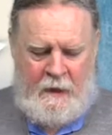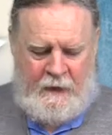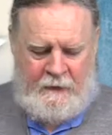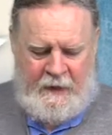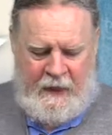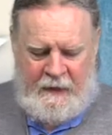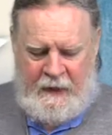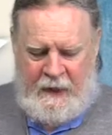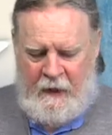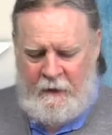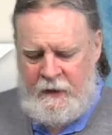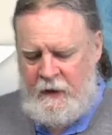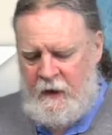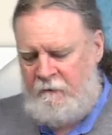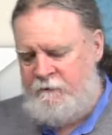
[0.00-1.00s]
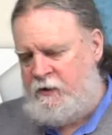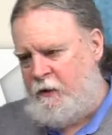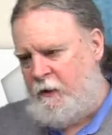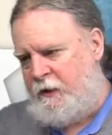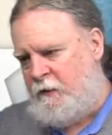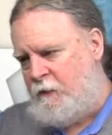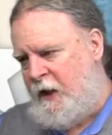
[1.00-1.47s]
that area of
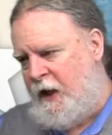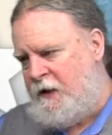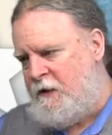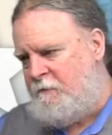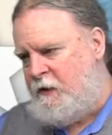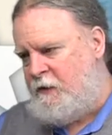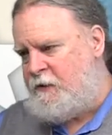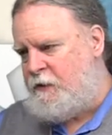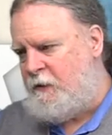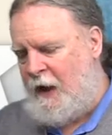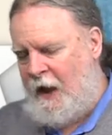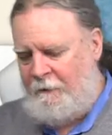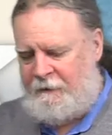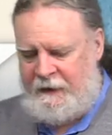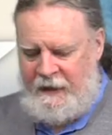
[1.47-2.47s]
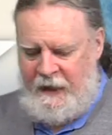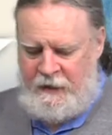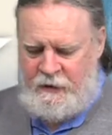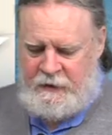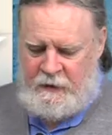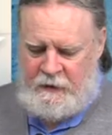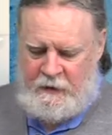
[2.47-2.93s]
joint right and mutual
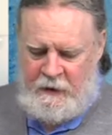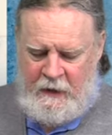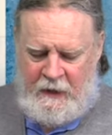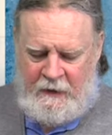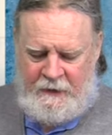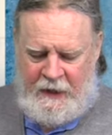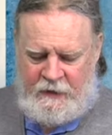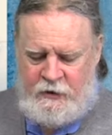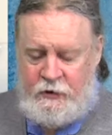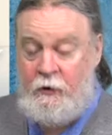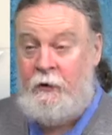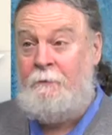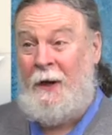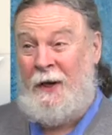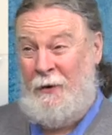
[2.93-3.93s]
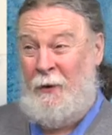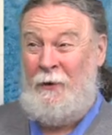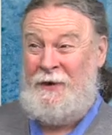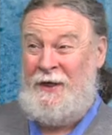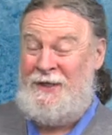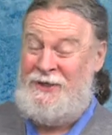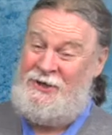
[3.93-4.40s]
obligation that should, by
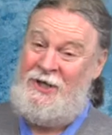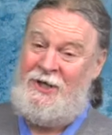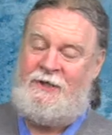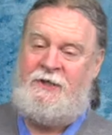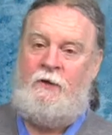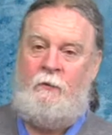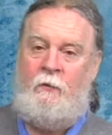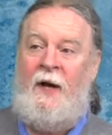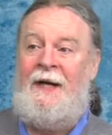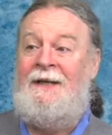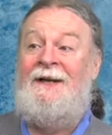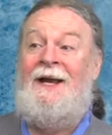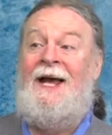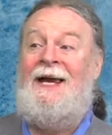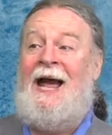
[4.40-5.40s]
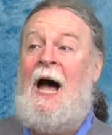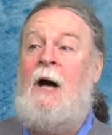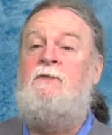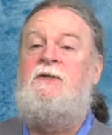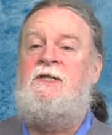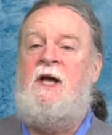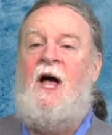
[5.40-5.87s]
all that is just and right, lie
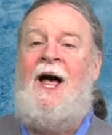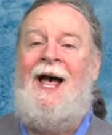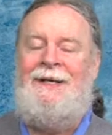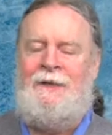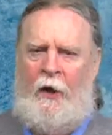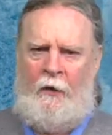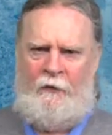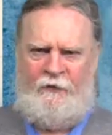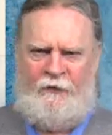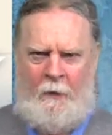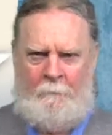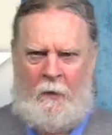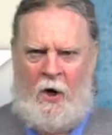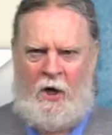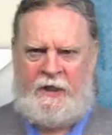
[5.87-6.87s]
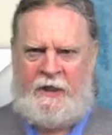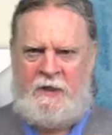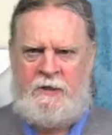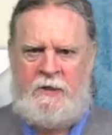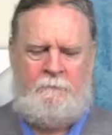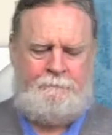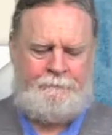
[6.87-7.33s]
outside the
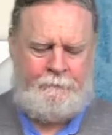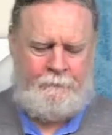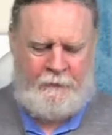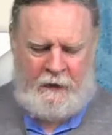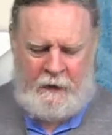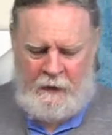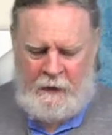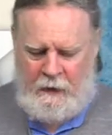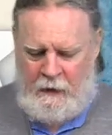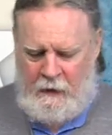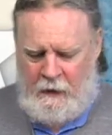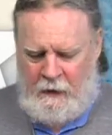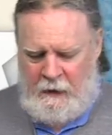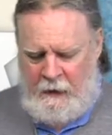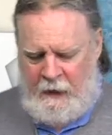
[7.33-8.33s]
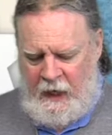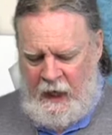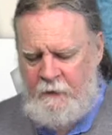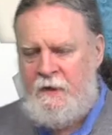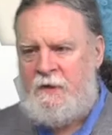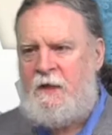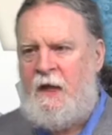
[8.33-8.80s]
market.
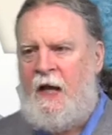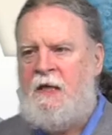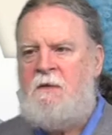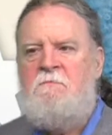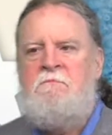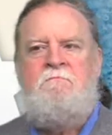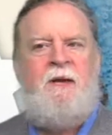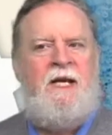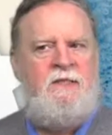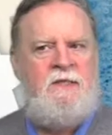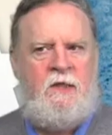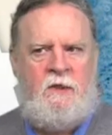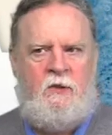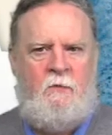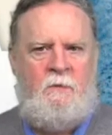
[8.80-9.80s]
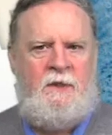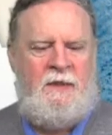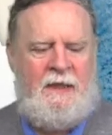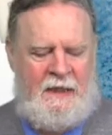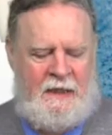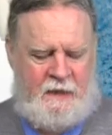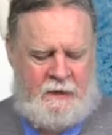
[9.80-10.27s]
Areas like basic human
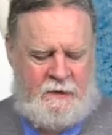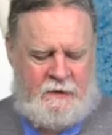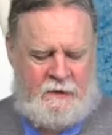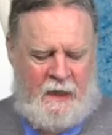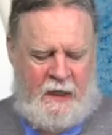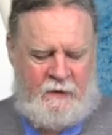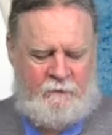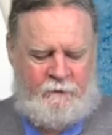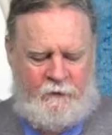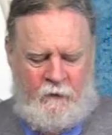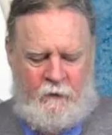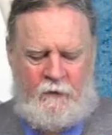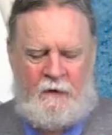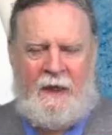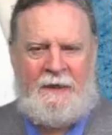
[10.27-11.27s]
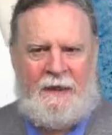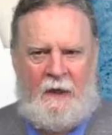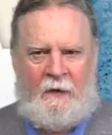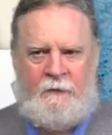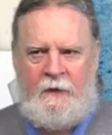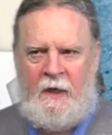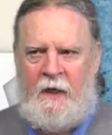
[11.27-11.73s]
needs, like food, like
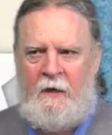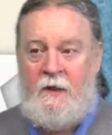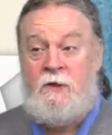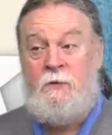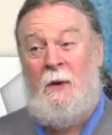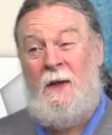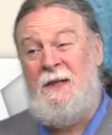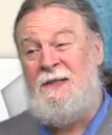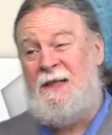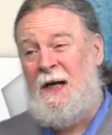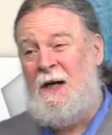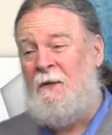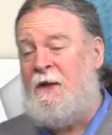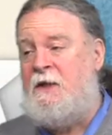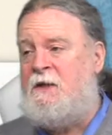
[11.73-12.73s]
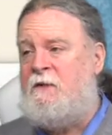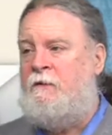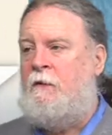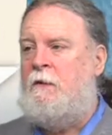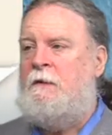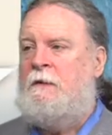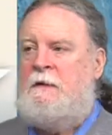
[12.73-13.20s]
healthcare, as well as areas
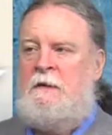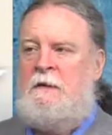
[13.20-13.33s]
for